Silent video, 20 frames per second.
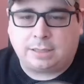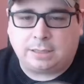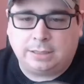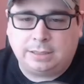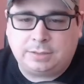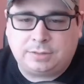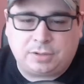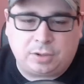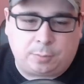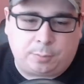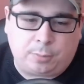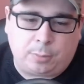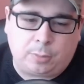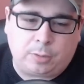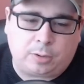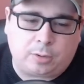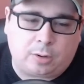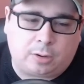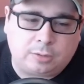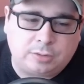on the Callisto
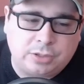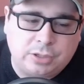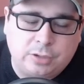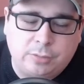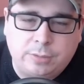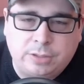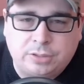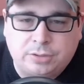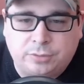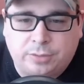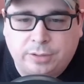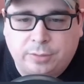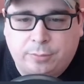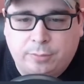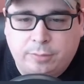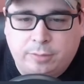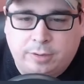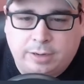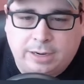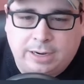Protocol? Do you enjoy
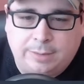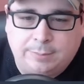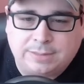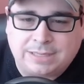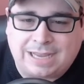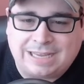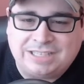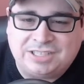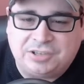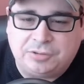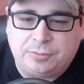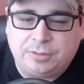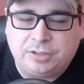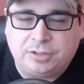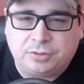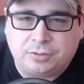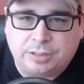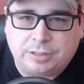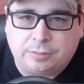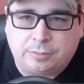horror games? I do
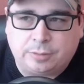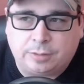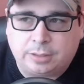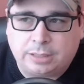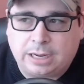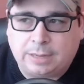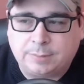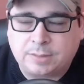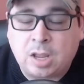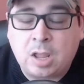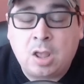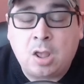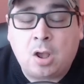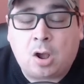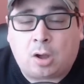enjoy horror games.